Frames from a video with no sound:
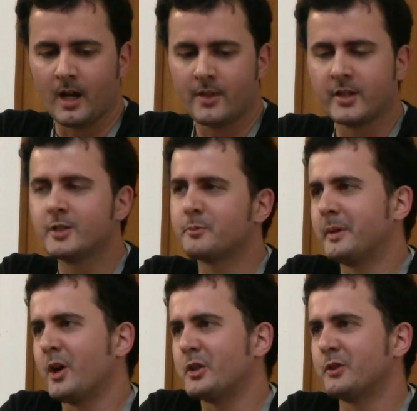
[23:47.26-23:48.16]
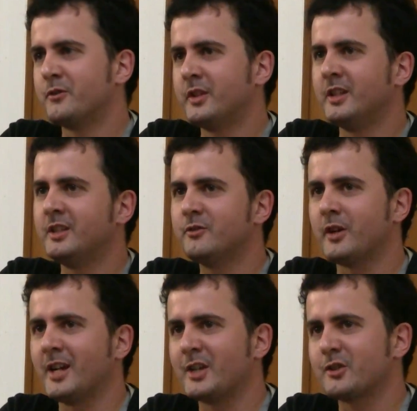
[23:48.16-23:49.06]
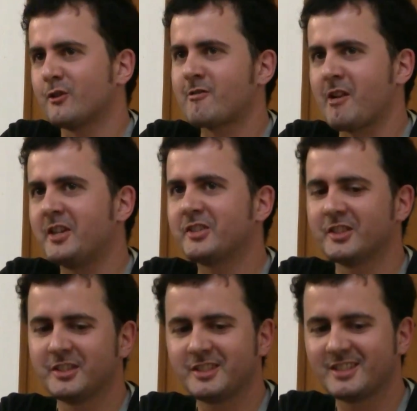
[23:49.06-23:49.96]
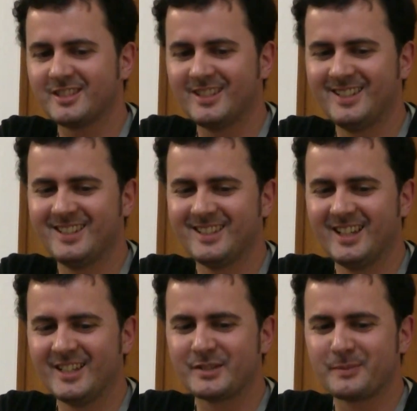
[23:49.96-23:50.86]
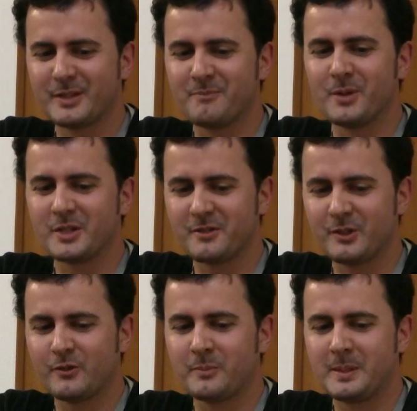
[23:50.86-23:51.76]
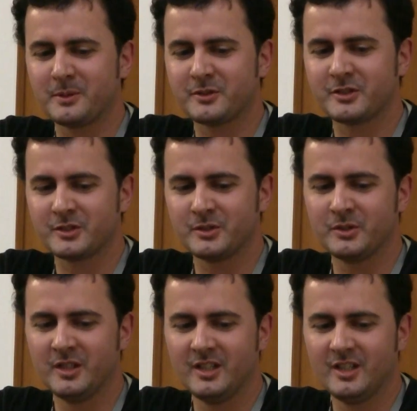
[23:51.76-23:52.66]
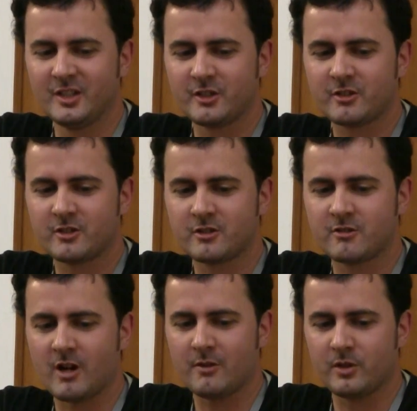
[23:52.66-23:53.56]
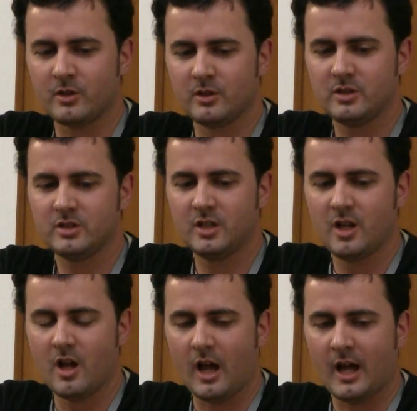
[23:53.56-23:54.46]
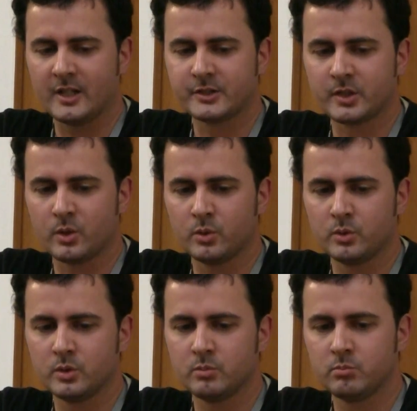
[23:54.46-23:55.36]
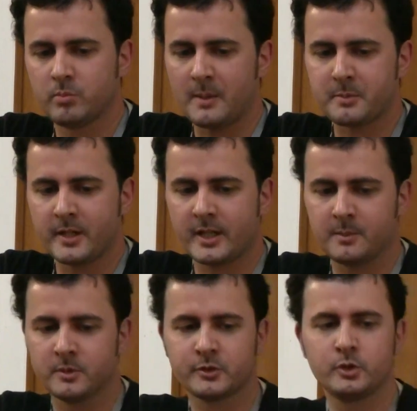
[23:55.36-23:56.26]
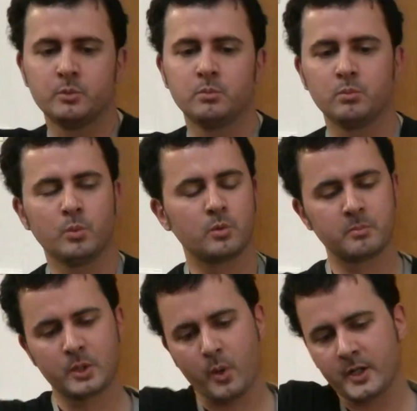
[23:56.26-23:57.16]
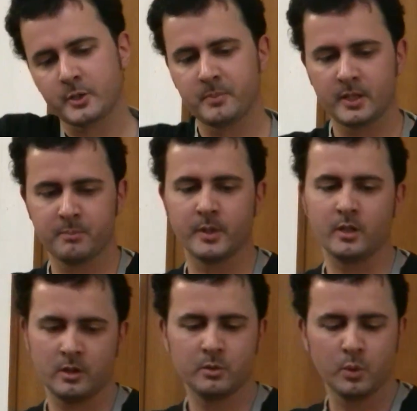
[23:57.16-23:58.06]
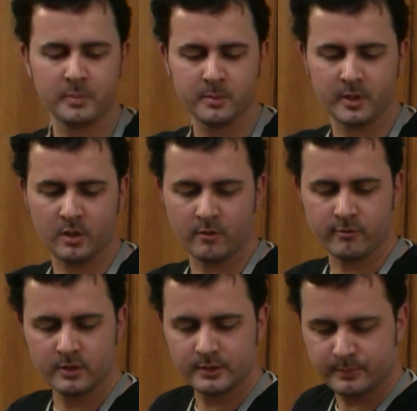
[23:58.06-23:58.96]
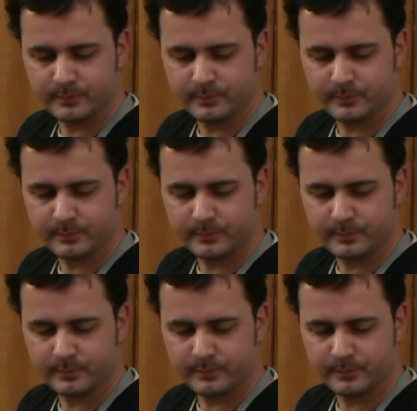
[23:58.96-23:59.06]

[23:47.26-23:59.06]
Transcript: I think because of the financial crisis, it's more difficult for people to travel, and so perhaps Minding Animals 2 won't be quite as big, but it will be a big conference.